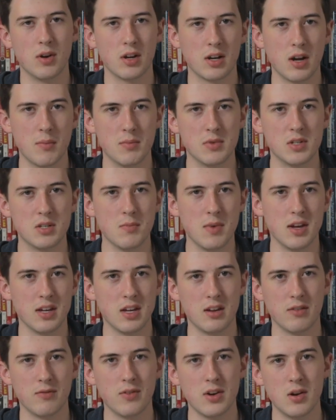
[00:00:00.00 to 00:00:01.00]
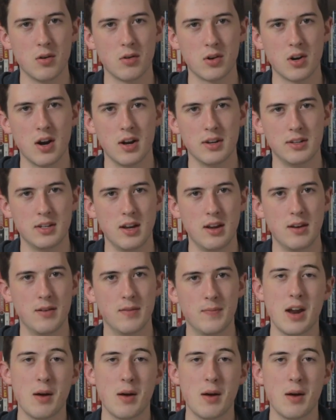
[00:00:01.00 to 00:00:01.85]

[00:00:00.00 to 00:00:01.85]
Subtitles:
it comes to making video content.